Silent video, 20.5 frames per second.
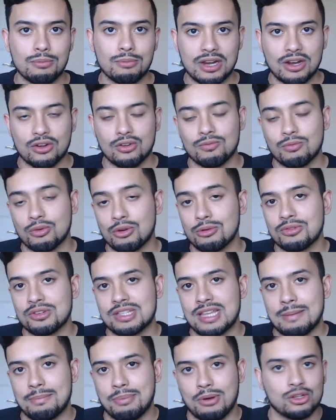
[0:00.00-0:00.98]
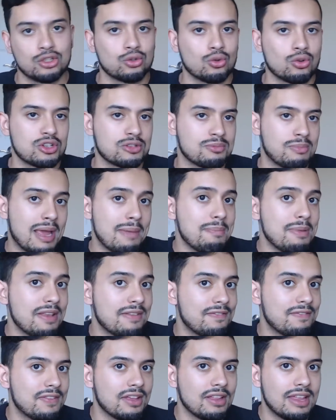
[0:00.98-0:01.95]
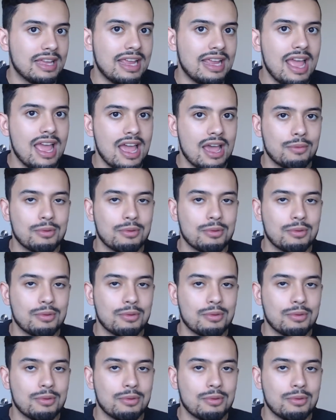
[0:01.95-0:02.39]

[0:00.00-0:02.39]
We heard rumors that Paul George might be in Philly.